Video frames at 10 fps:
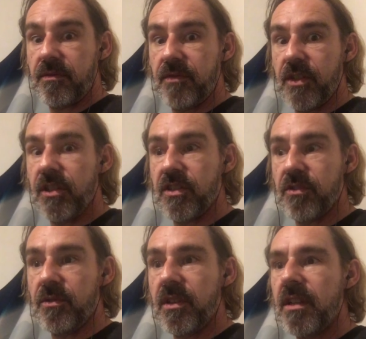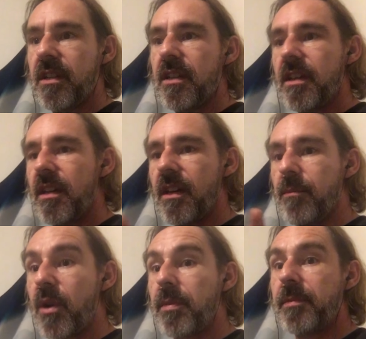Very soon.
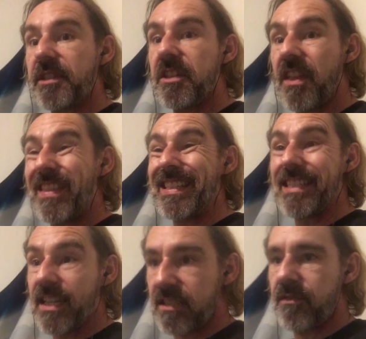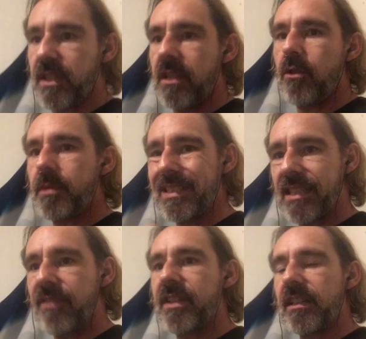Probably not this next video, but
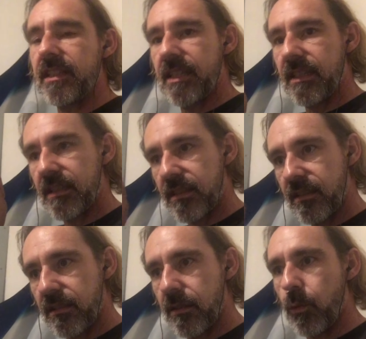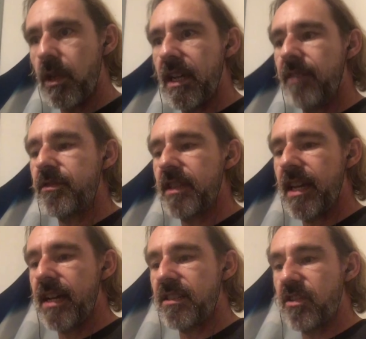definitely the one after
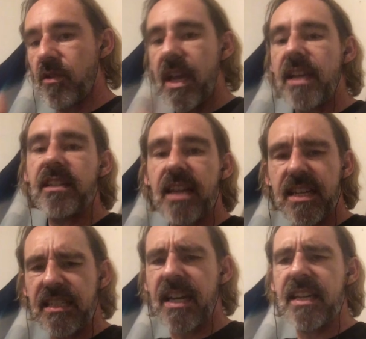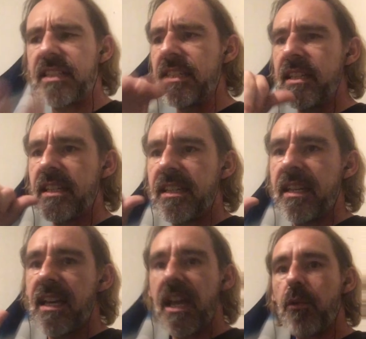that. So hang tight,
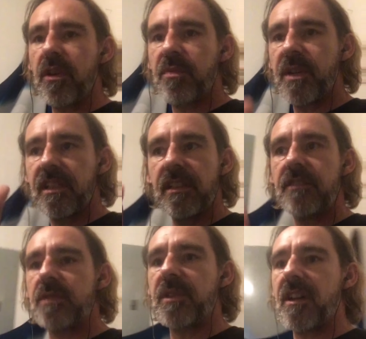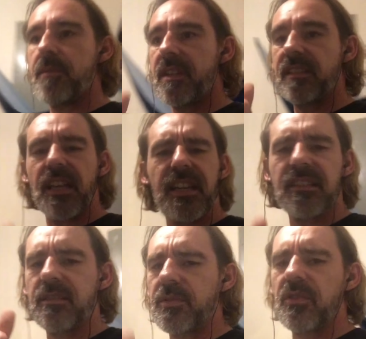hang with me, leave some comments, like it,
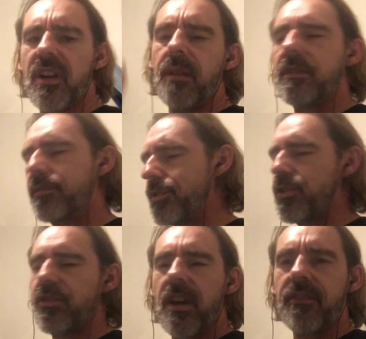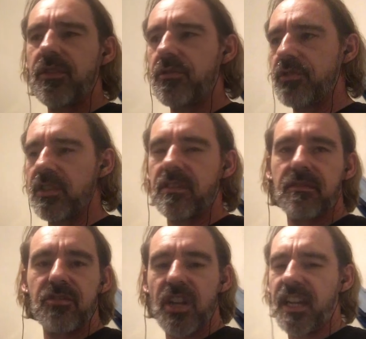subscribe it. If you're just driving through,
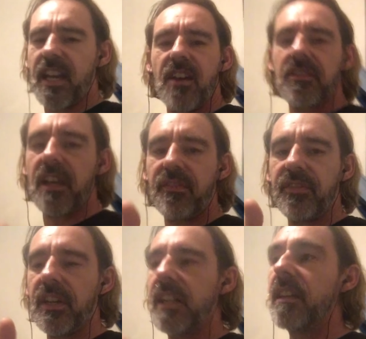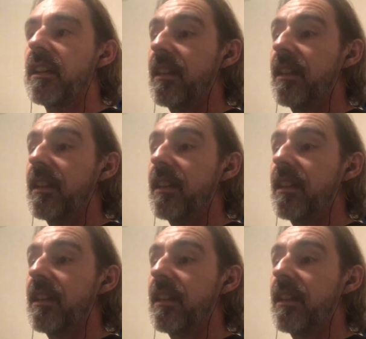just check it out, have fun.